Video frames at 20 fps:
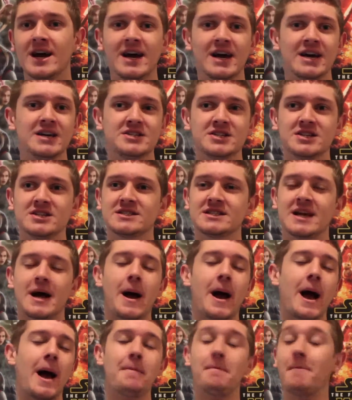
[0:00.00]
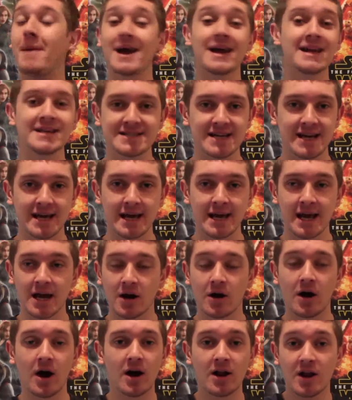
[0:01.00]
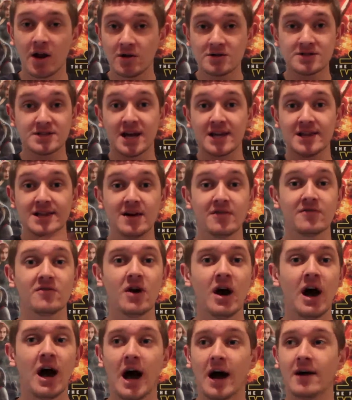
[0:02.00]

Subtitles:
is just amazing, and honestly, I love it.